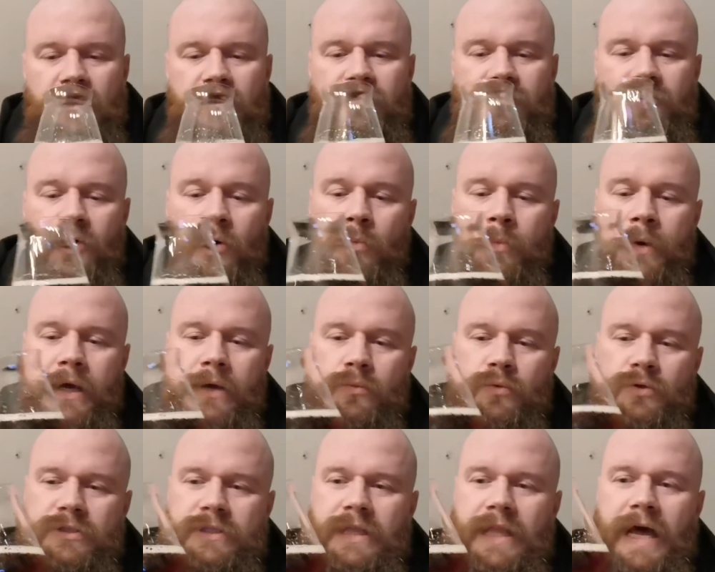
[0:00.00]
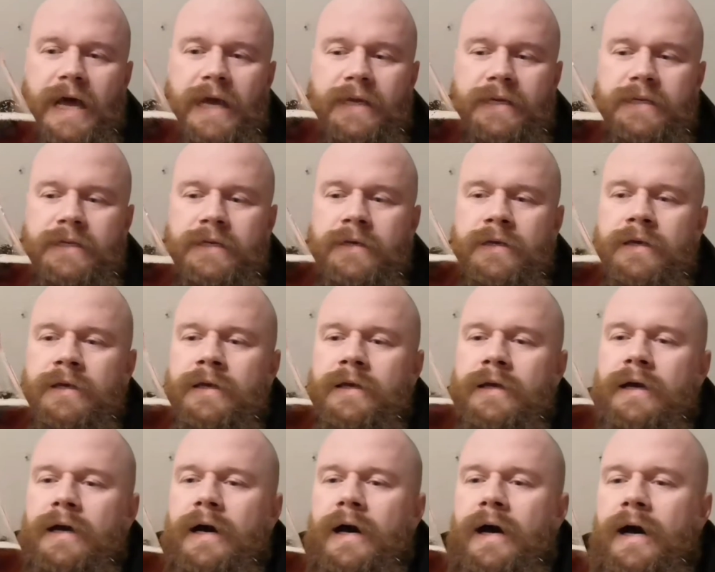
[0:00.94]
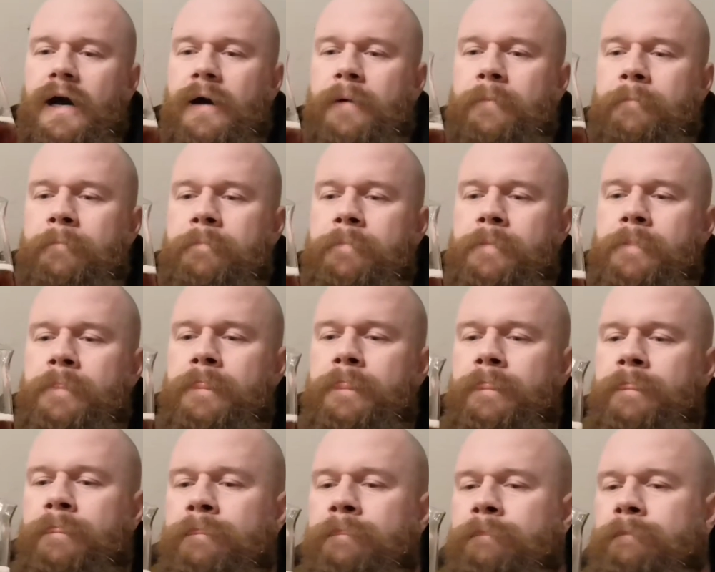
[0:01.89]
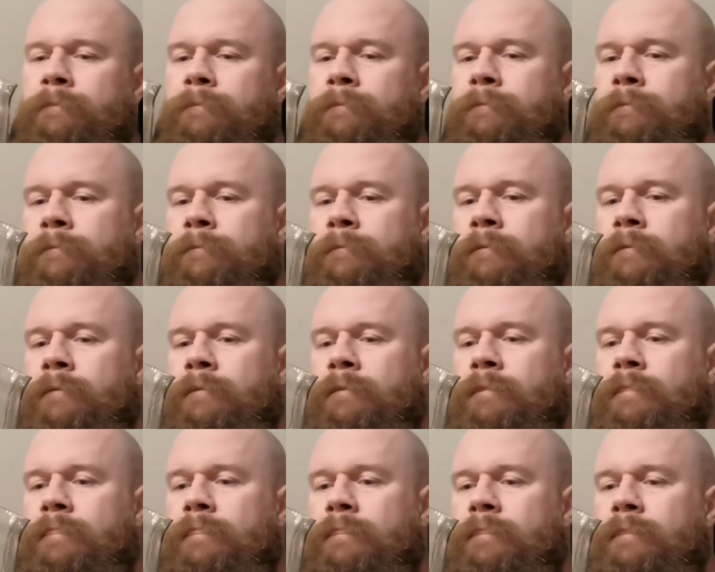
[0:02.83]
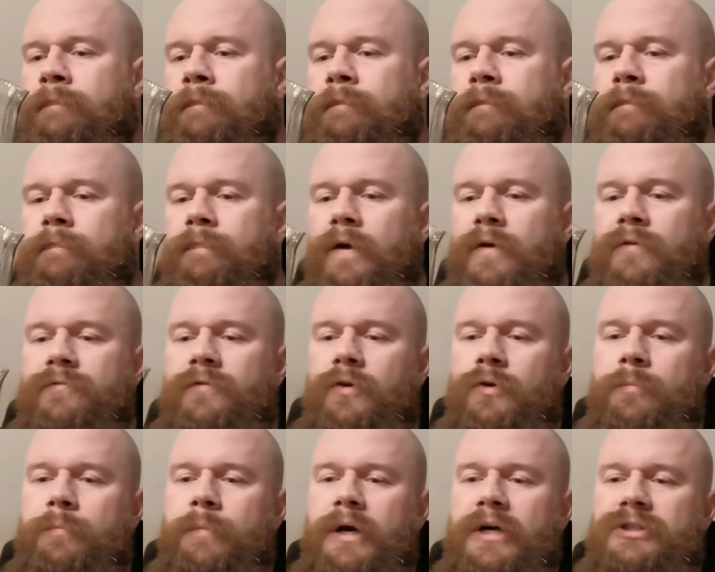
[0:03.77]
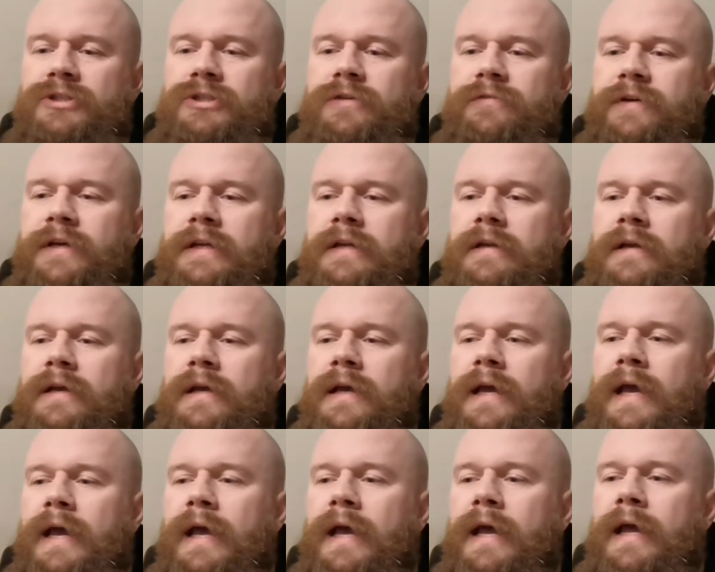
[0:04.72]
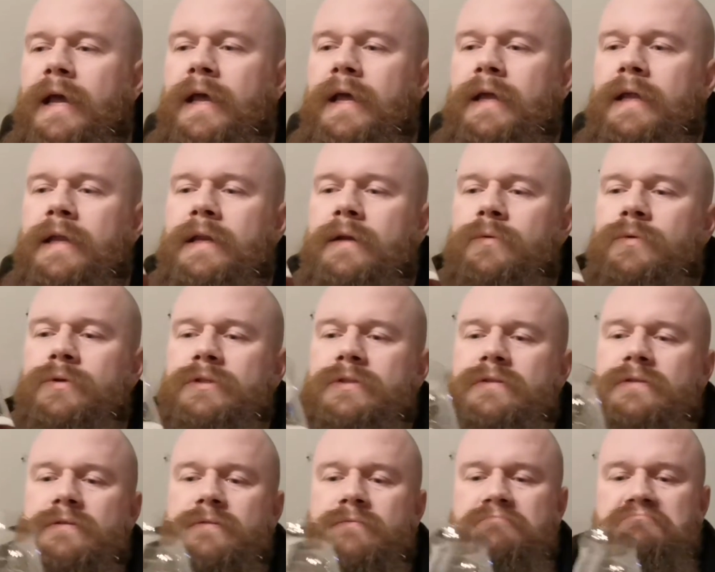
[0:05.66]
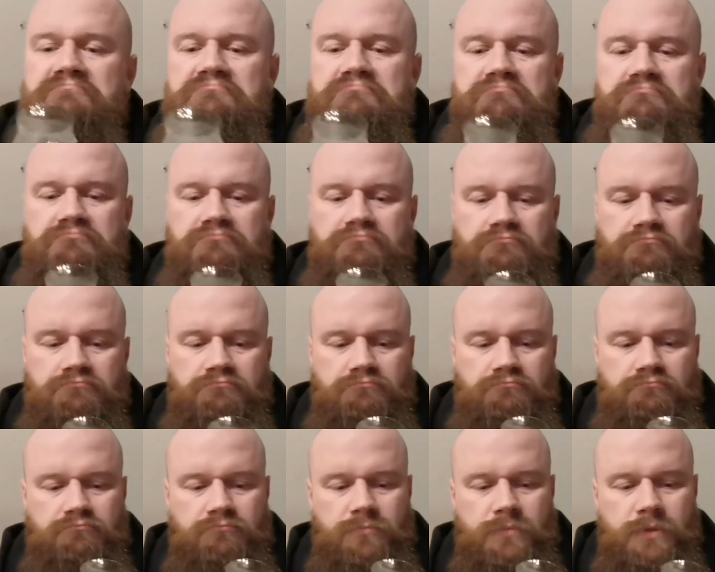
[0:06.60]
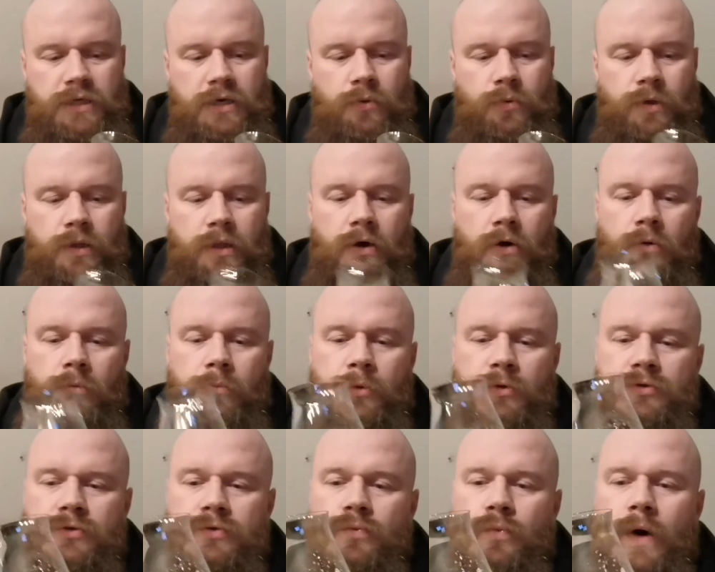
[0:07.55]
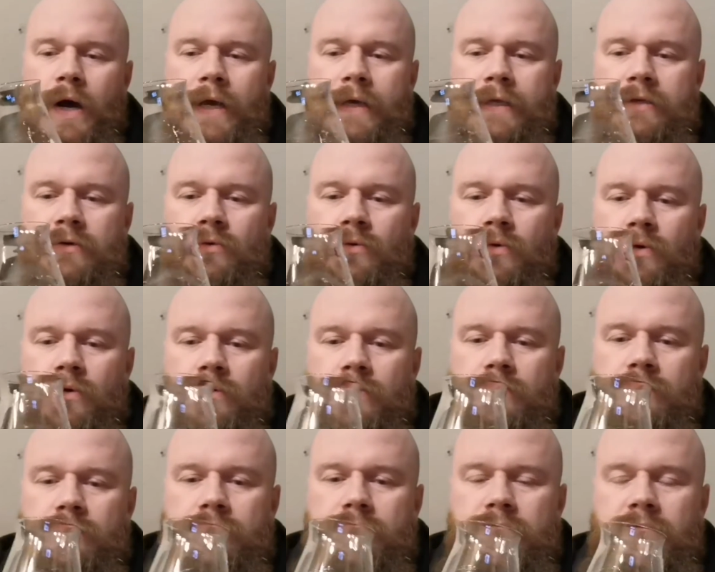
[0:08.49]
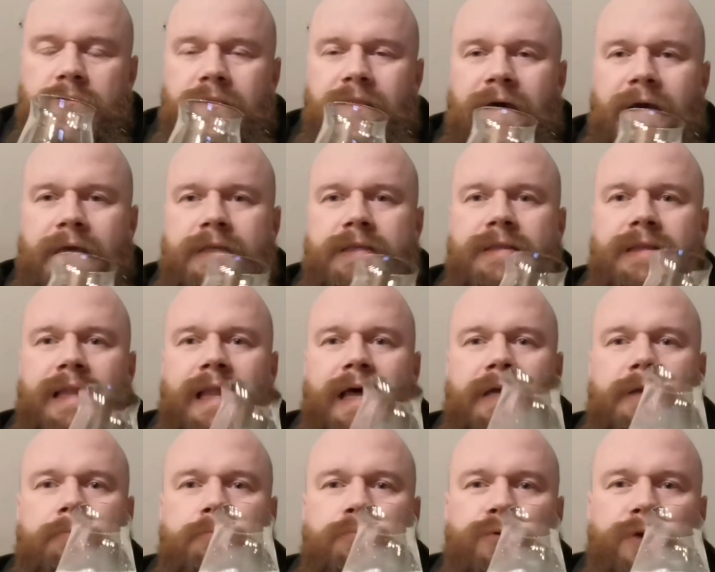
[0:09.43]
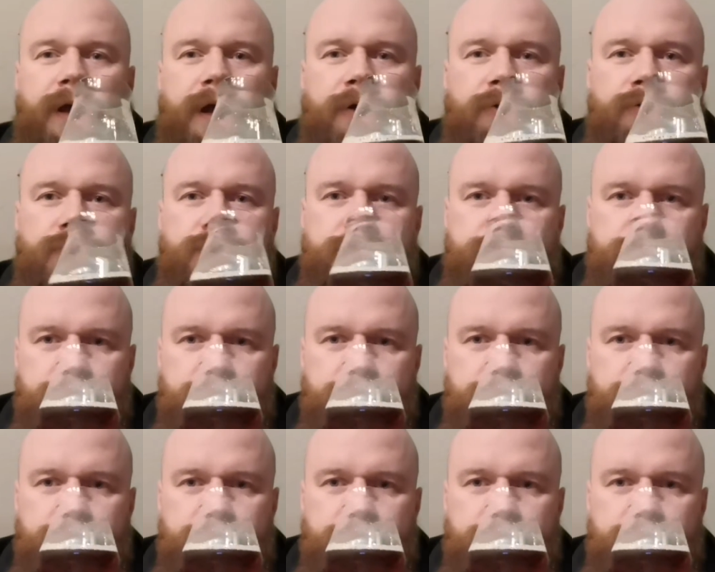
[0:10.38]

foam head was light, not very much of it, and it was, yeah, well, almost white or light brown.